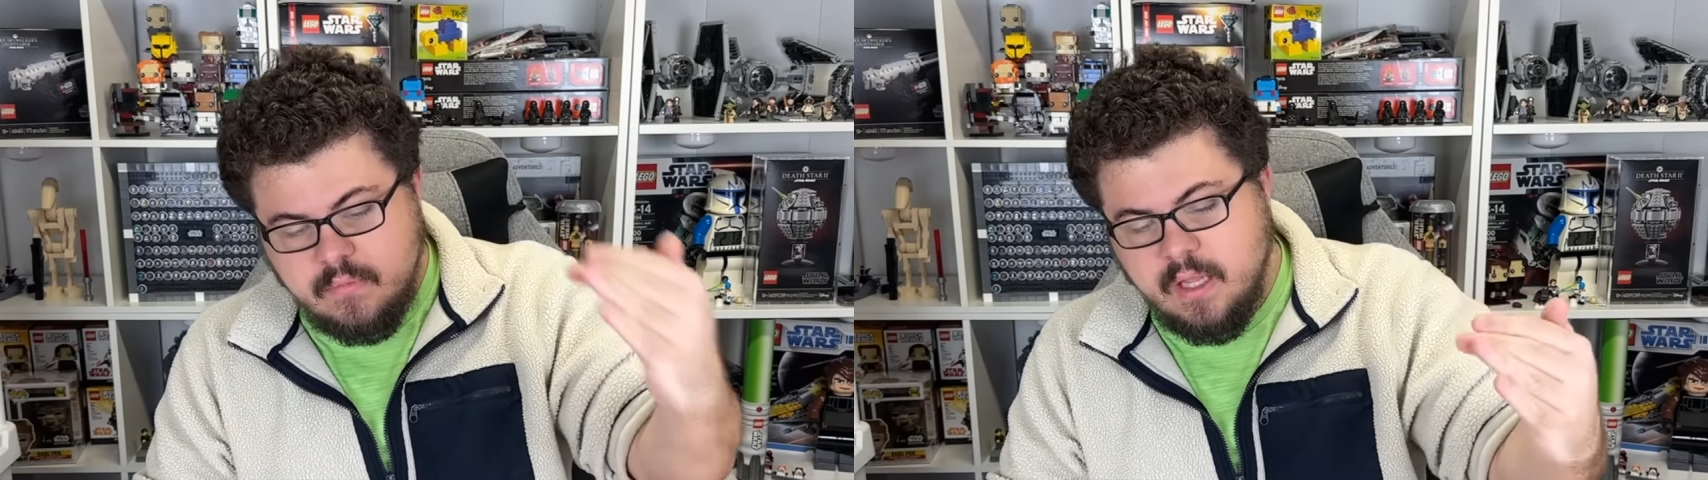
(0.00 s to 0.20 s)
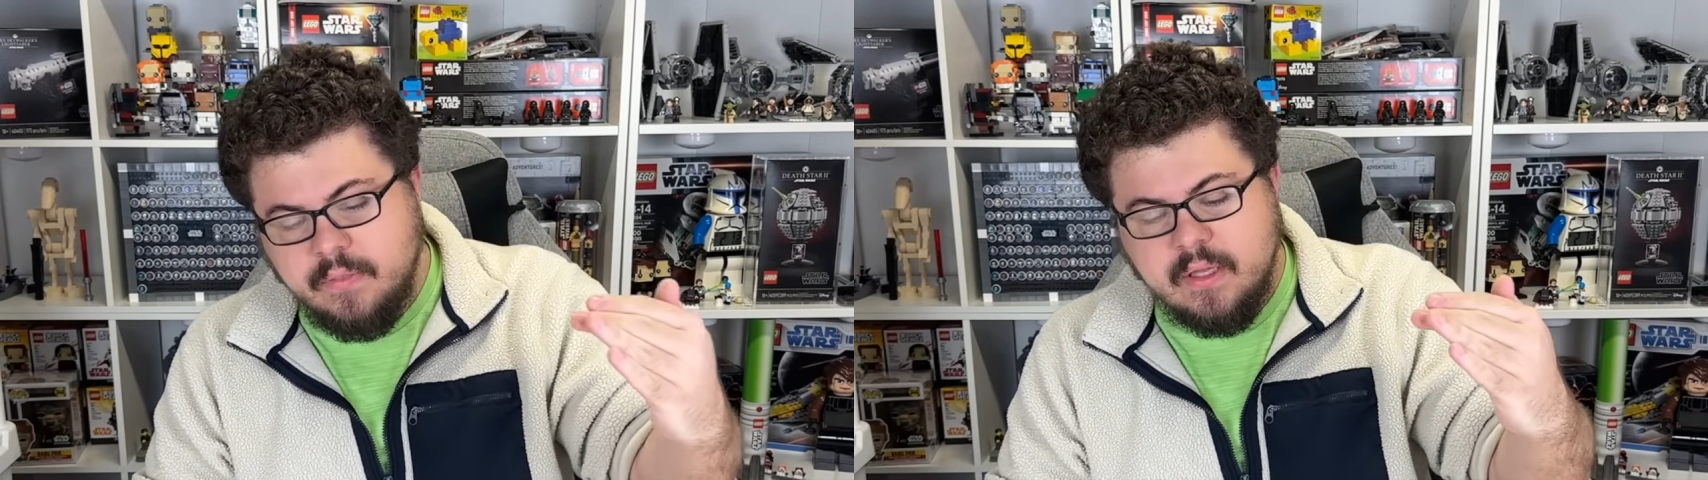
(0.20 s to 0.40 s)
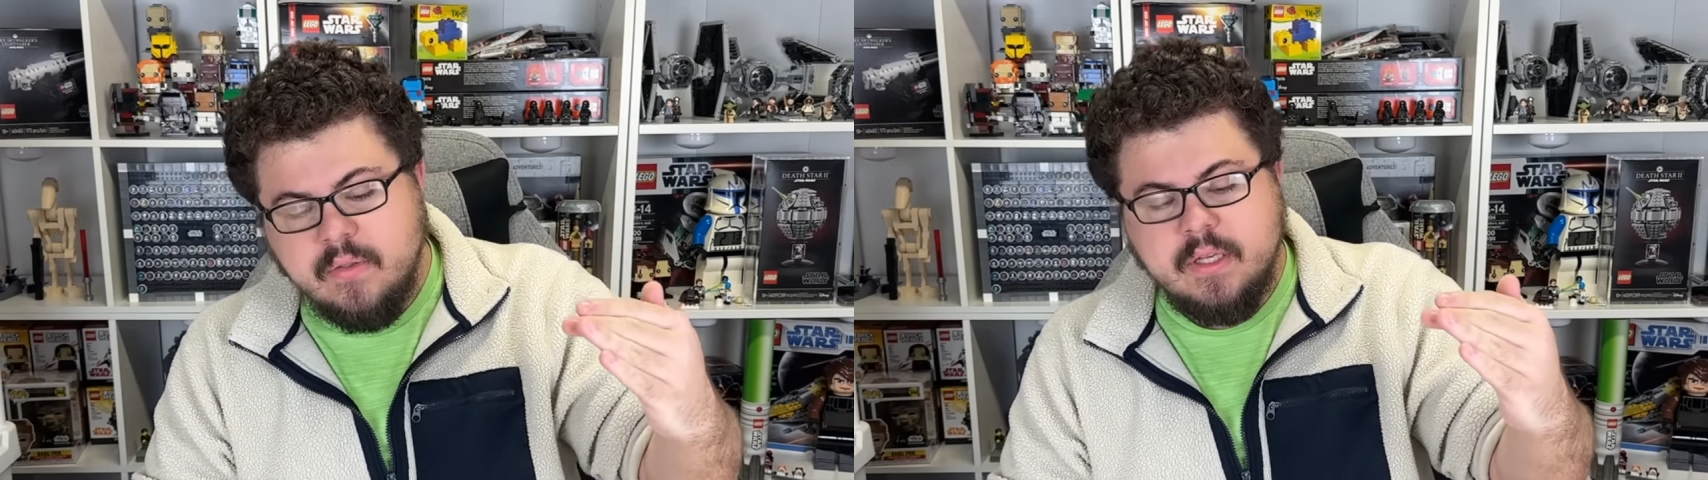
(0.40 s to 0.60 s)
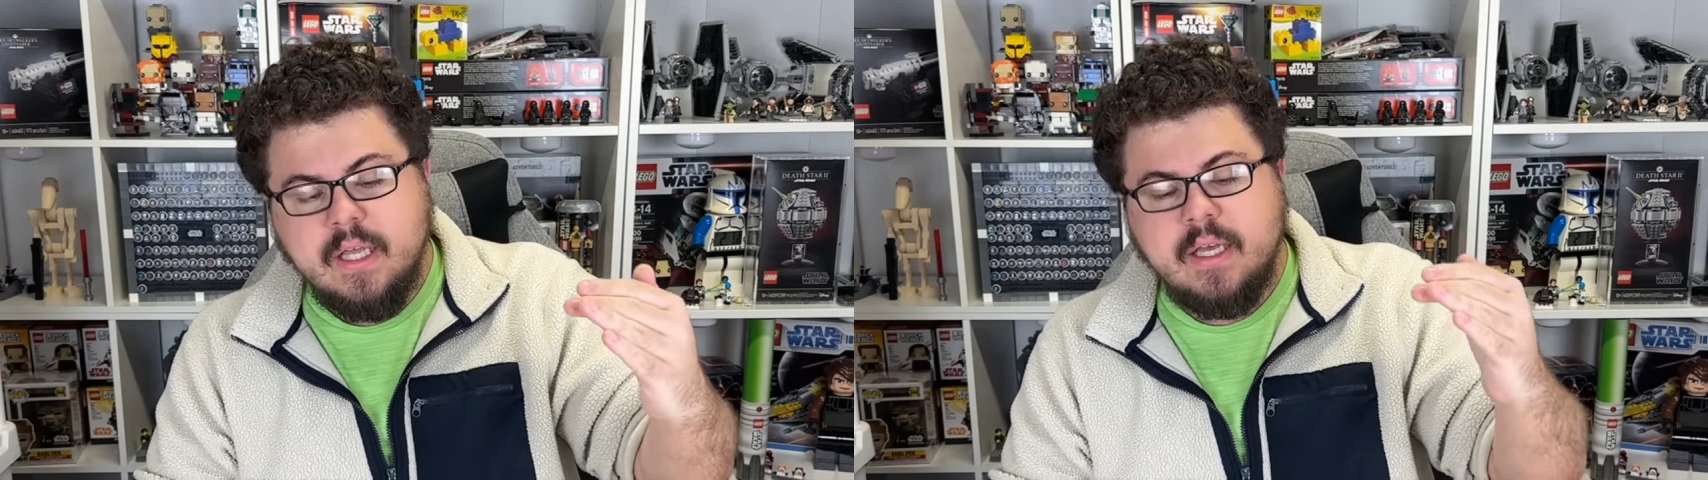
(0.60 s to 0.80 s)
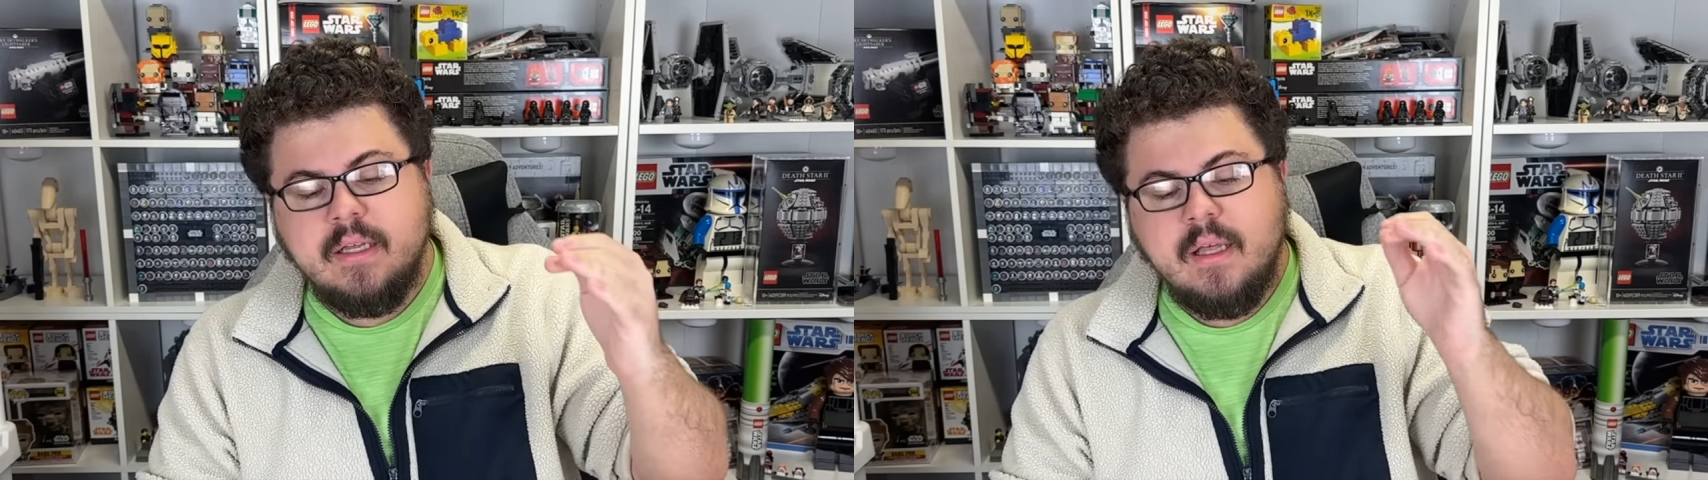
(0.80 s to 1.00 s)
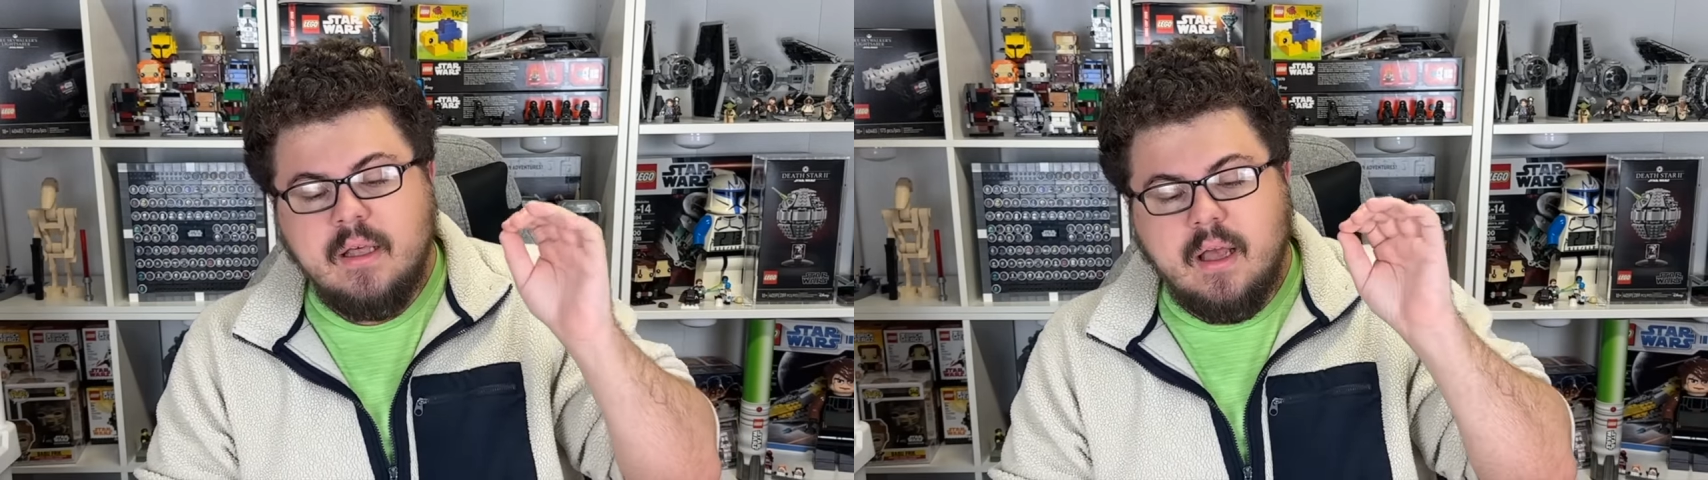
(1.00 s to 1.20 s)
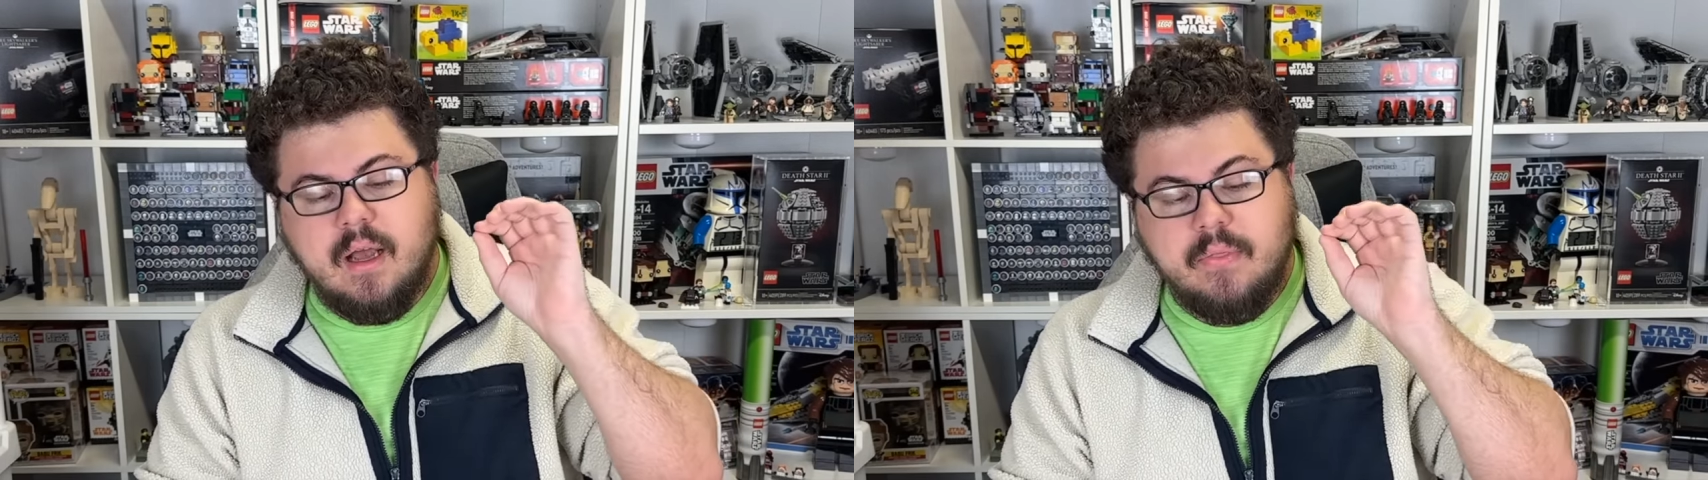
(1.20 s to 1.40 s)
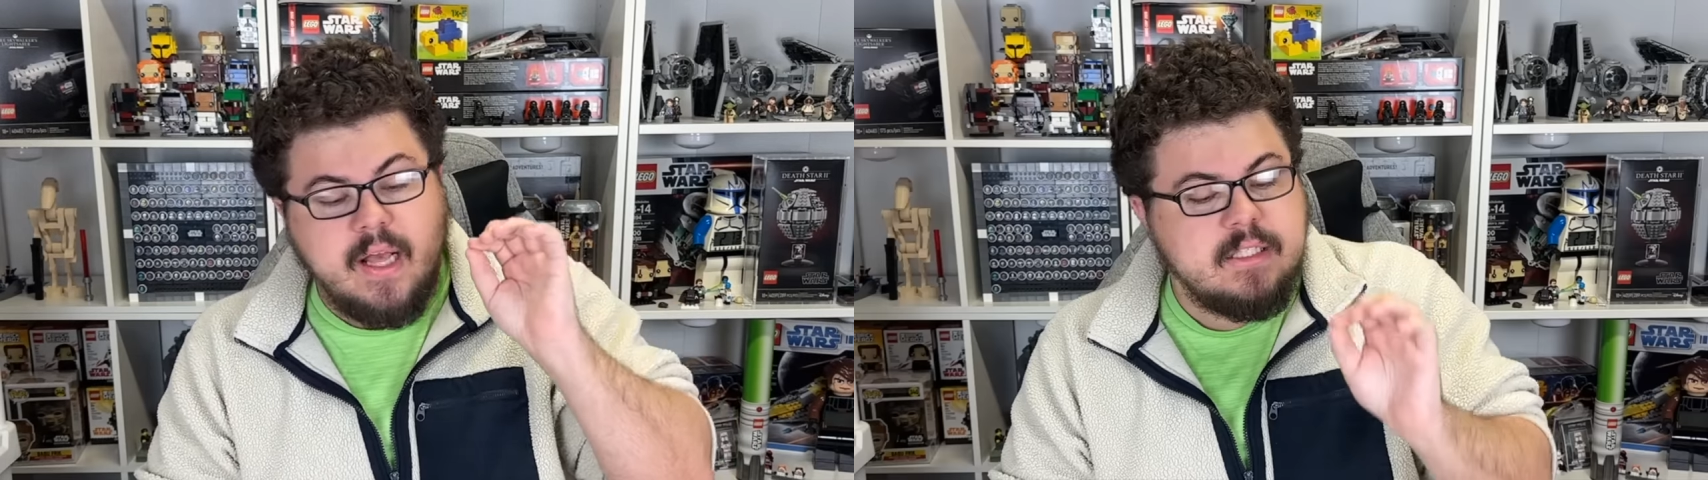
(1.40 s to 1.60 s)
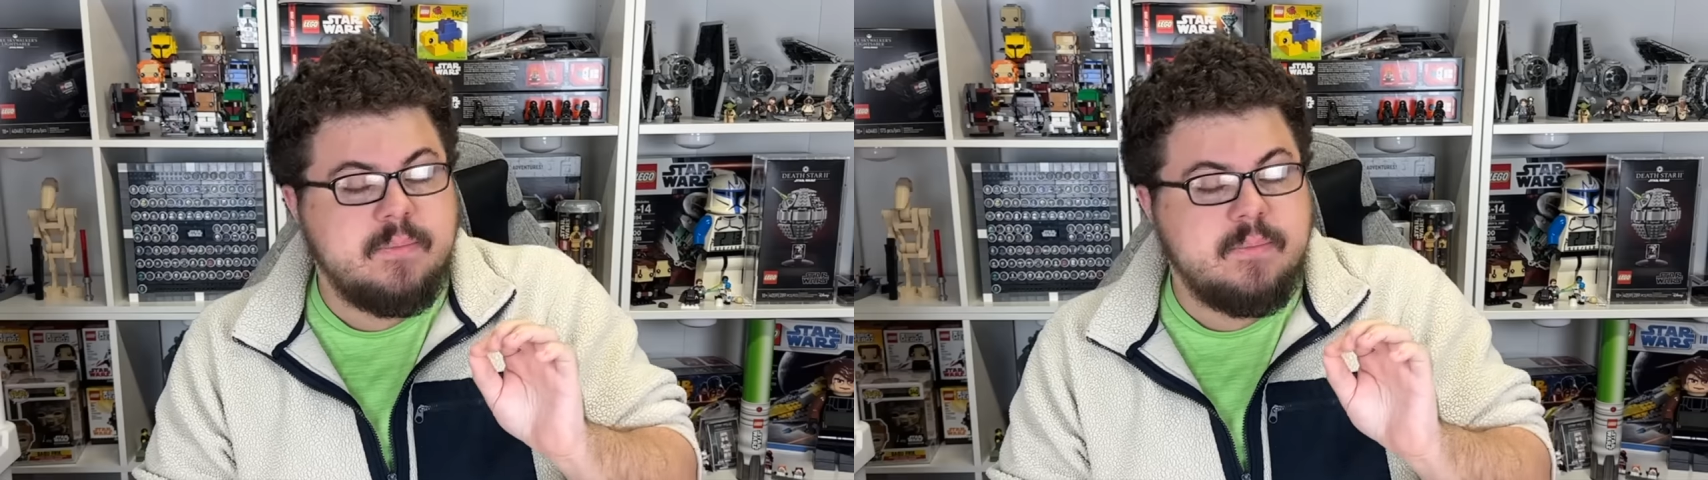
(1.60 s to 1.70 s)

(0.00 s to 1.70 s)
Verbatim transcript: at the end of the day, that's